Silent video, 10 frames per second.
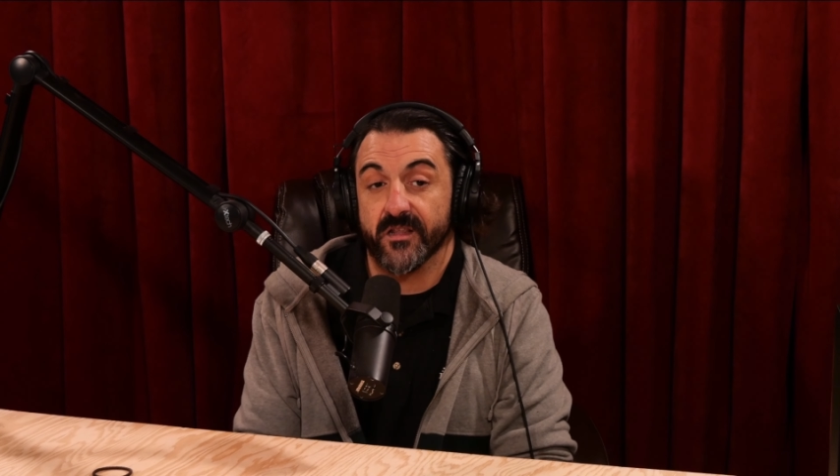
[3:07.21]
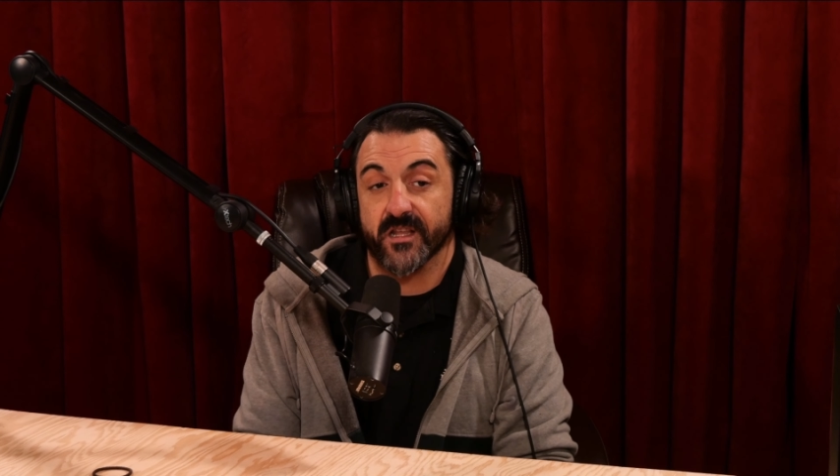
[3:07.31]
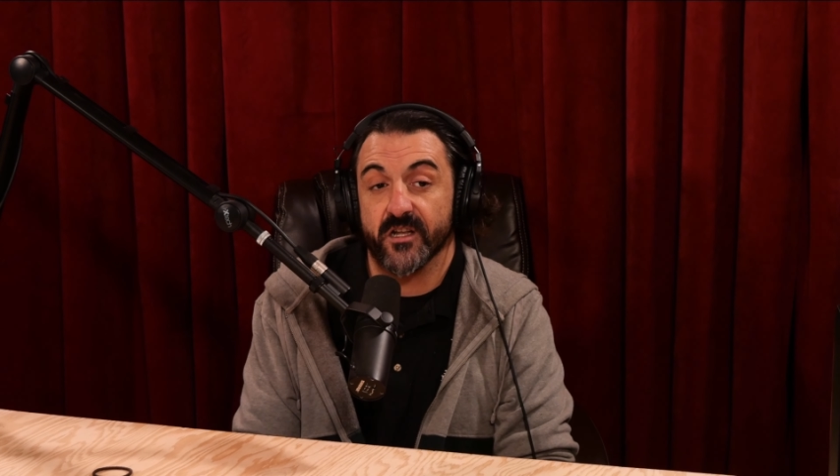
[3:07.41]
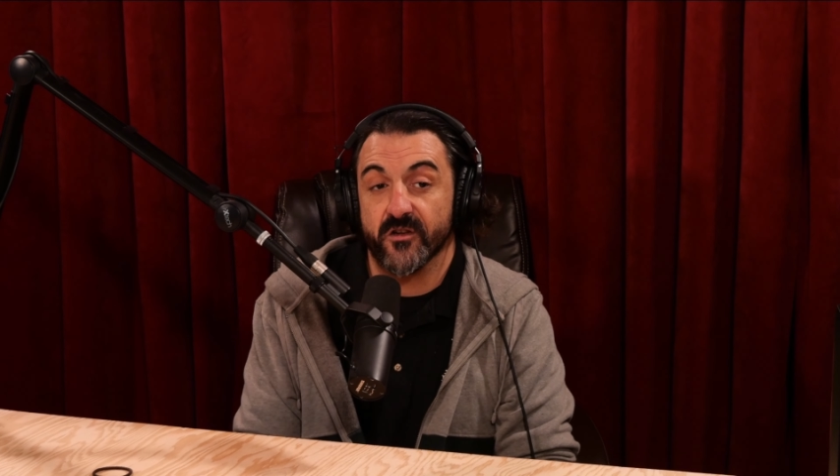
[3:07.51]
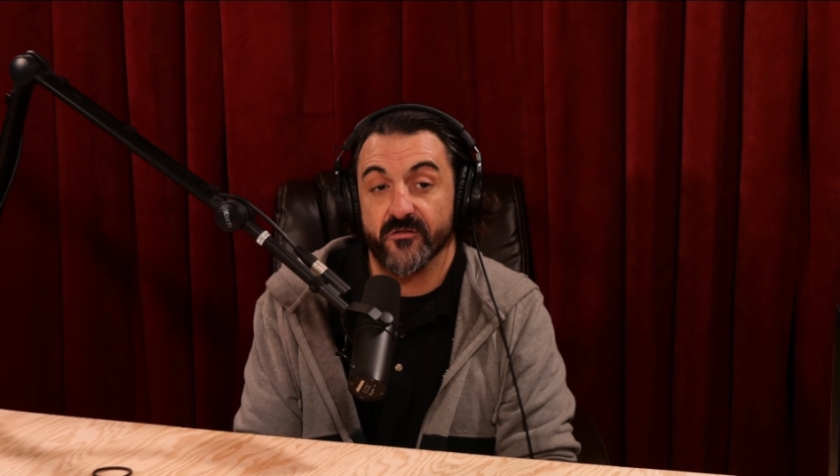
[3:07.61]

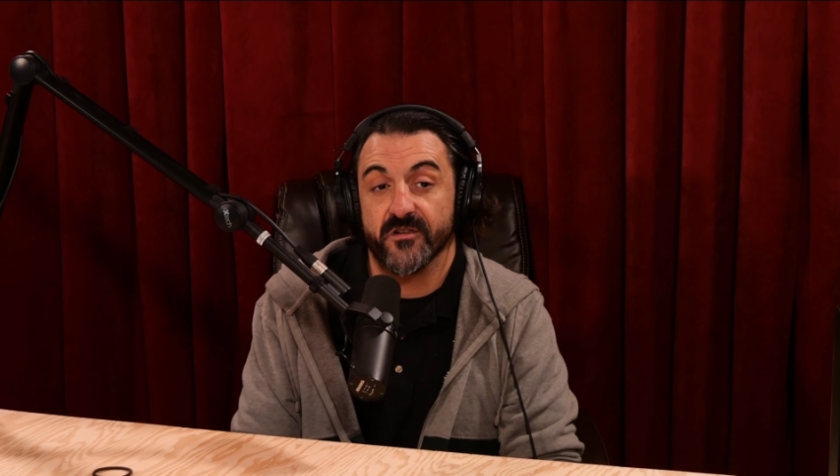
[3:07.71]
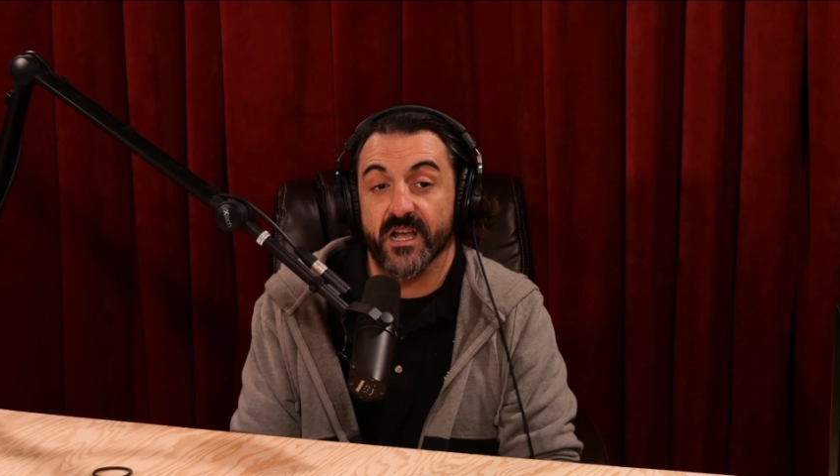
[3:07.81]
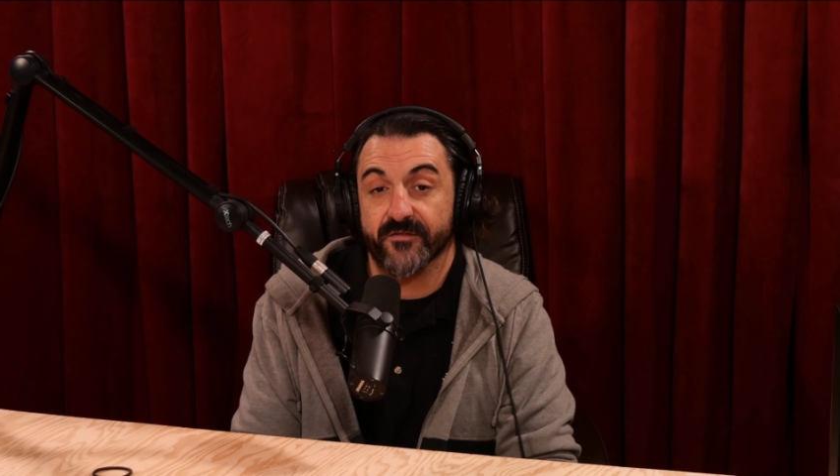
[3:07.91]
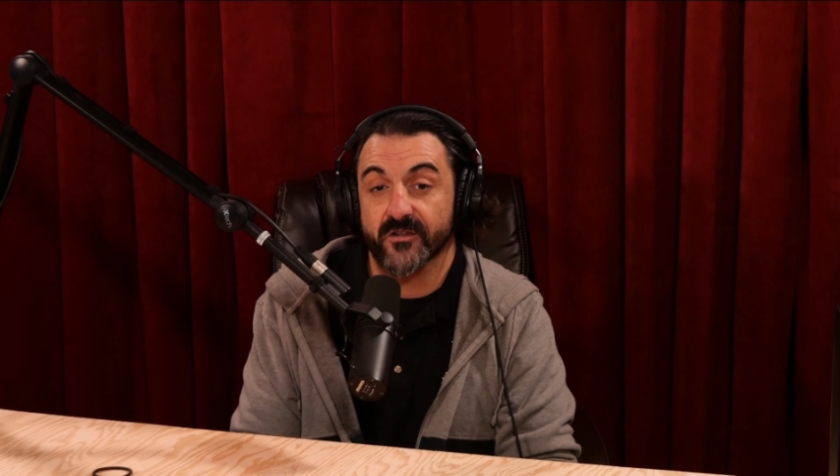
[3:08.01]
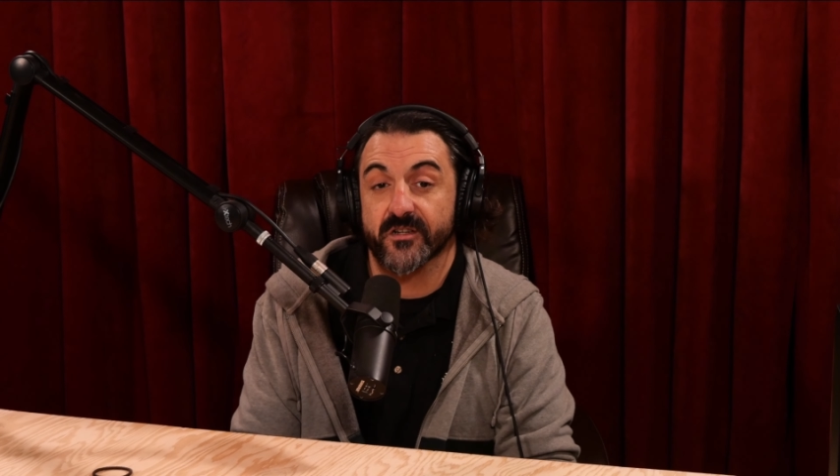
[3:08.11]
then you're
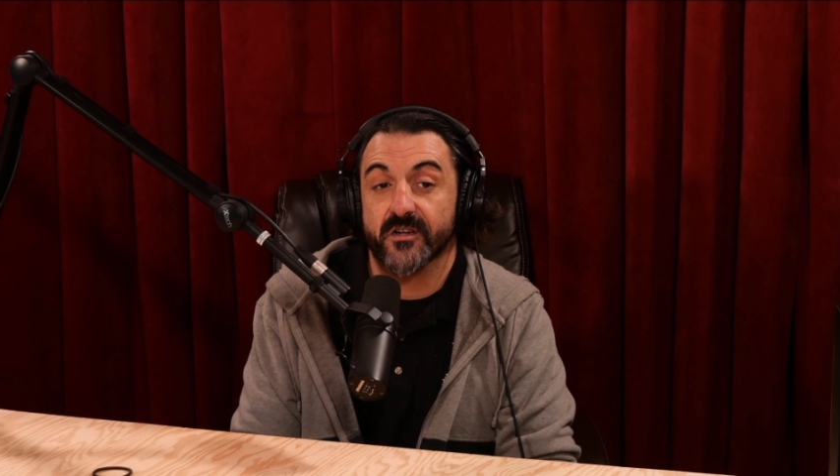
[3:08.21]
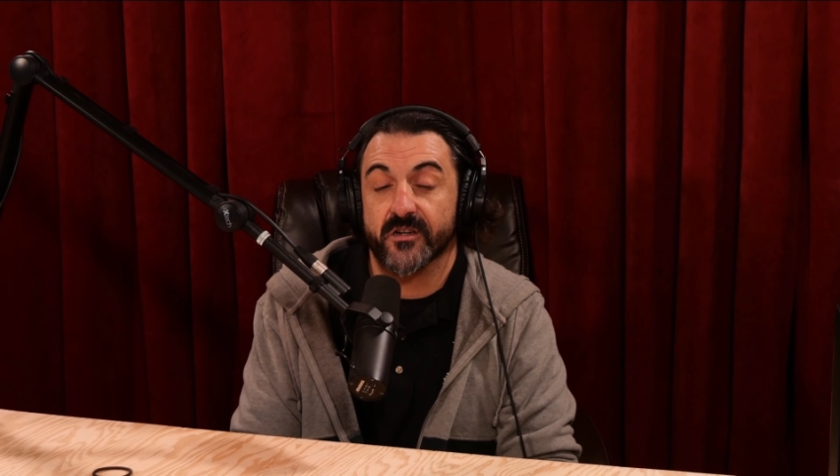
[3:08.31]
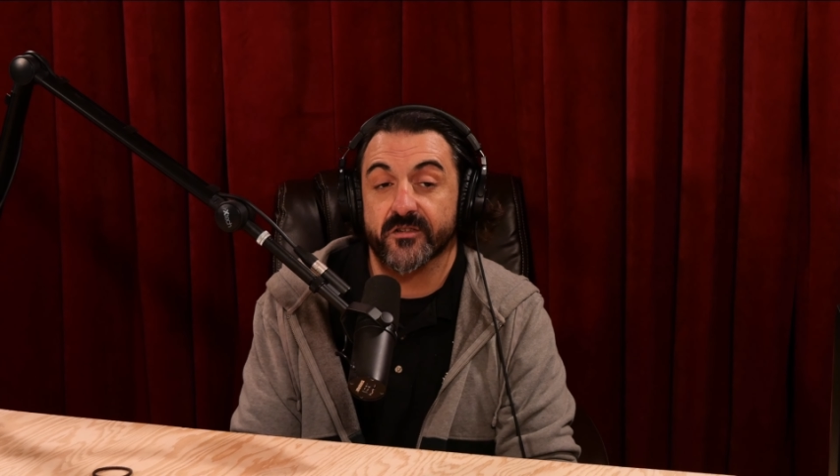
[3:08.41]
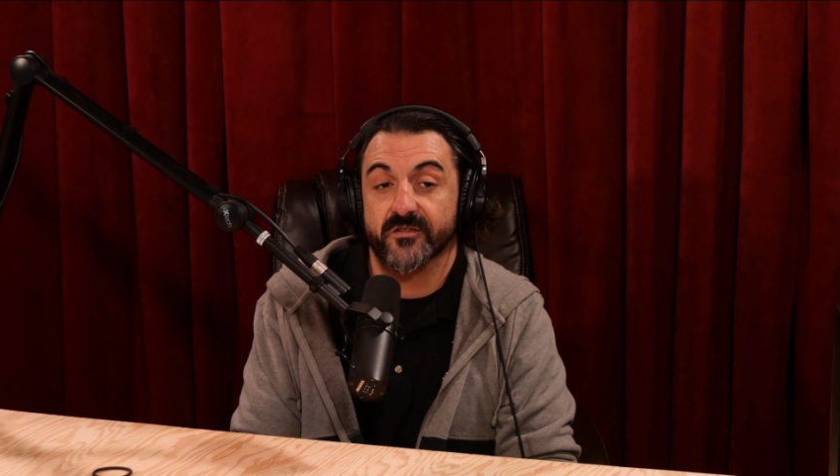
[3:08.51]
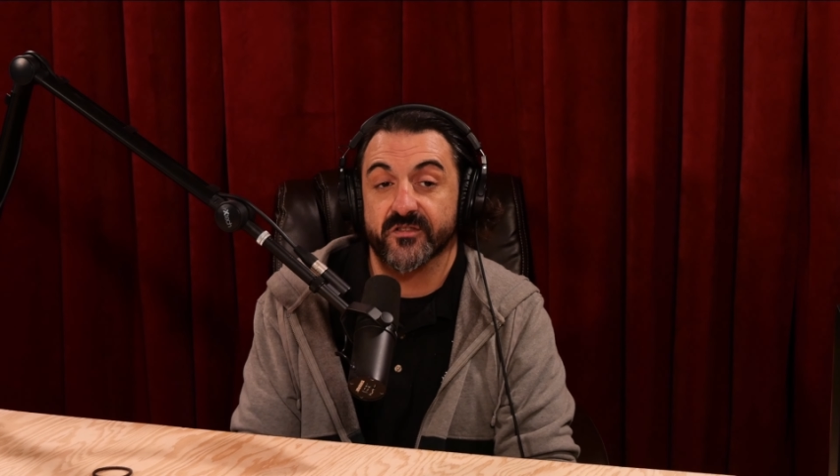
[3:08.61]
never going to
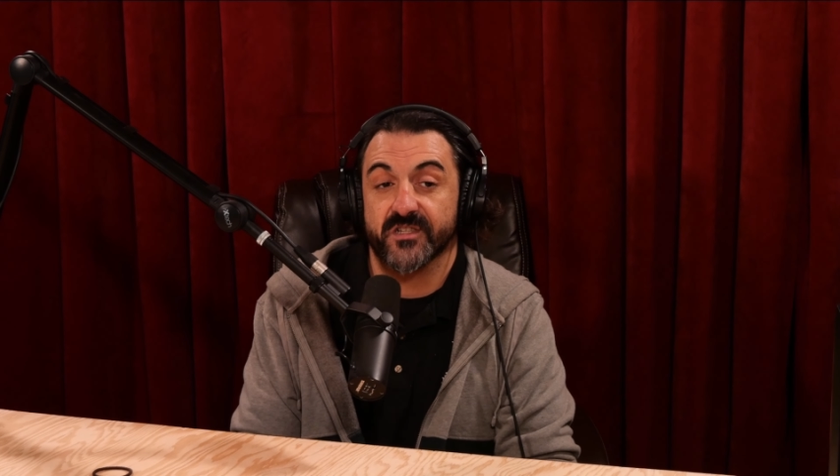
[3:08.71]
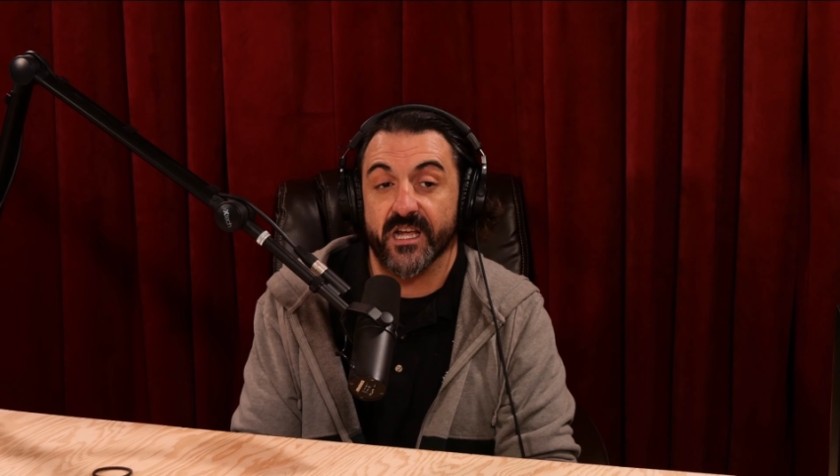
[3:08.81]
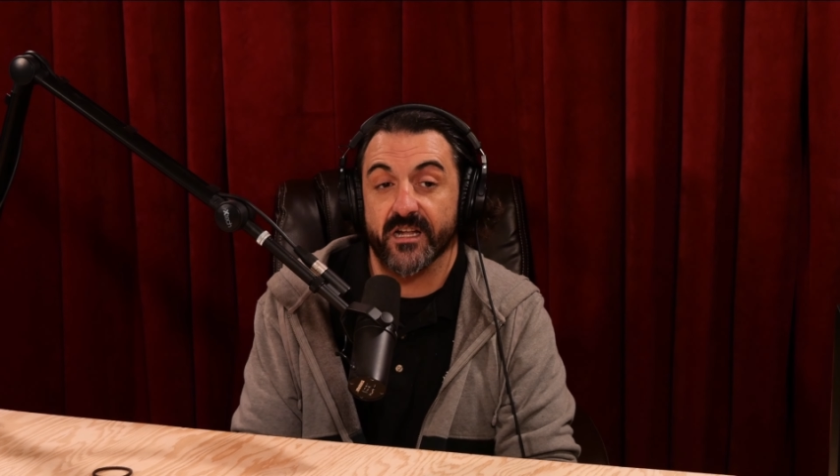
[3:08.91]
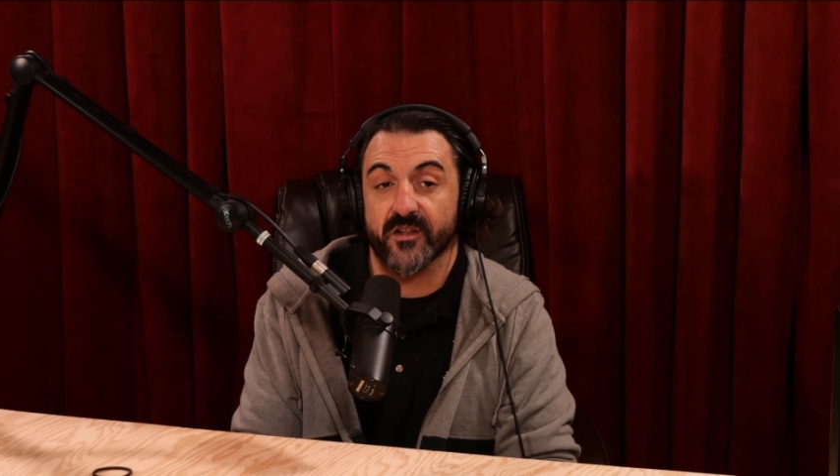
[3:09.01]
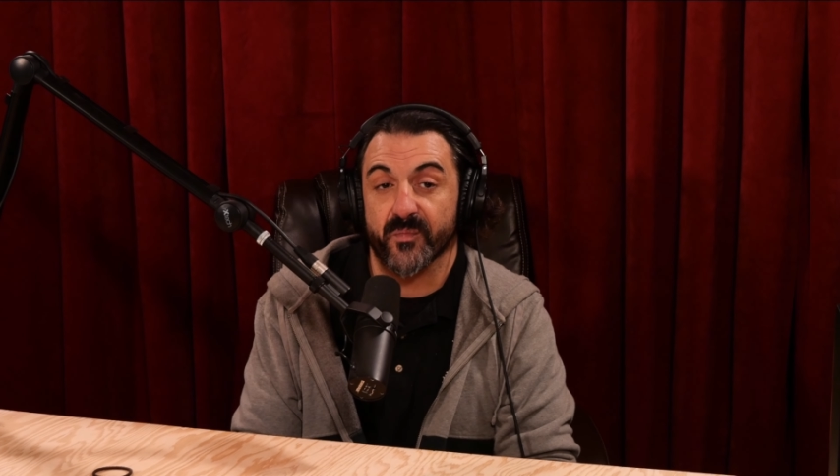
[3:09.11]
understand